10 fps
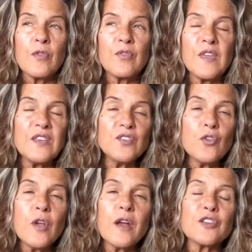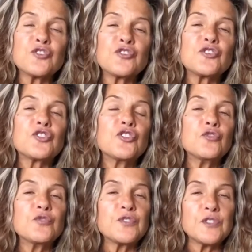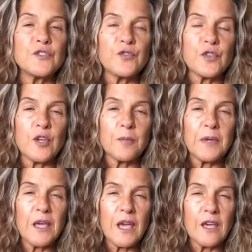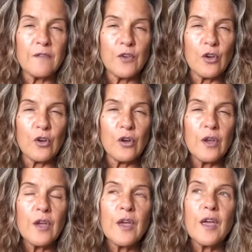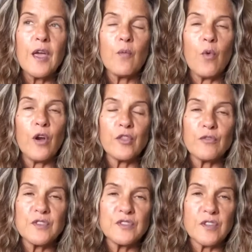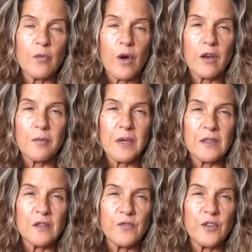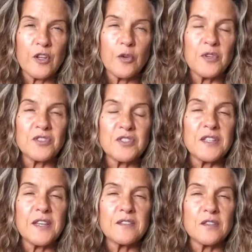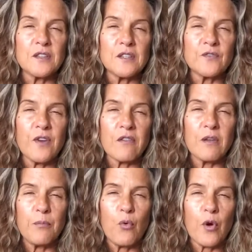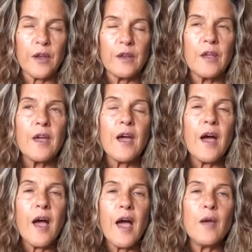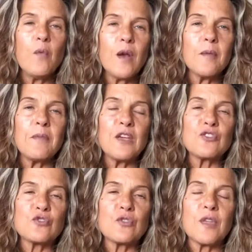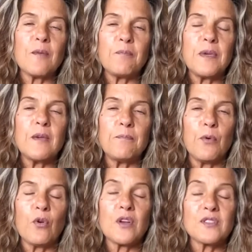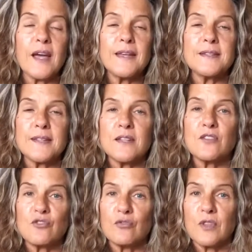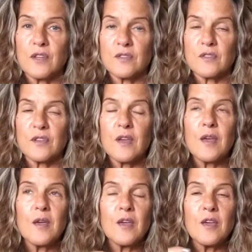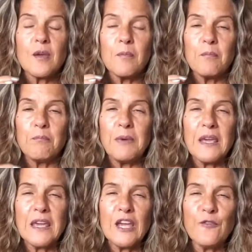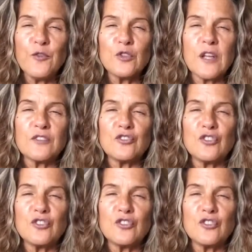These are not excuses for their behavior. And one of the reasons I wanted to make this video is to get to this very point. I want to make sure that people, because I did do this, be careful not to